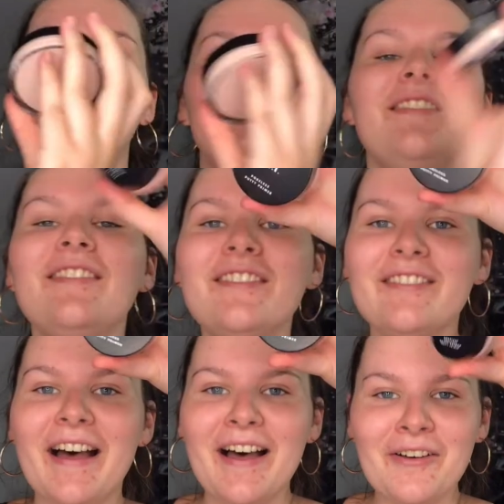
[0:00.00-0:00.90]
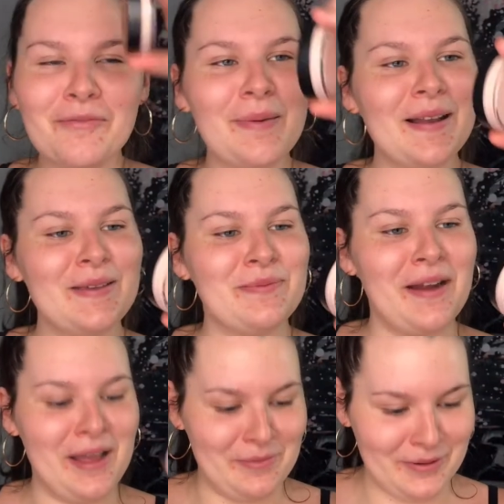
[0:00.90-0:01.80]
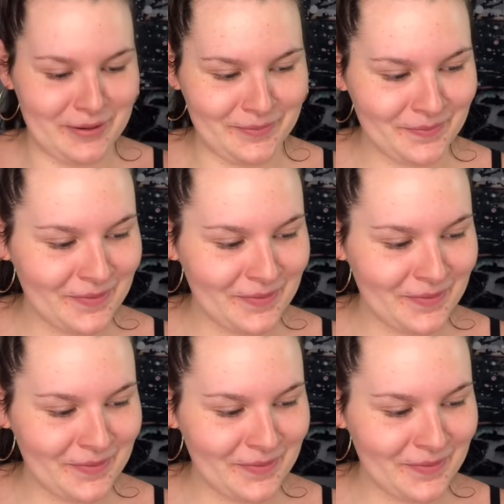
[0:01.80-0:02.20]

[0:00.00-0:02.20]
Ooh, Elf Putty Primer.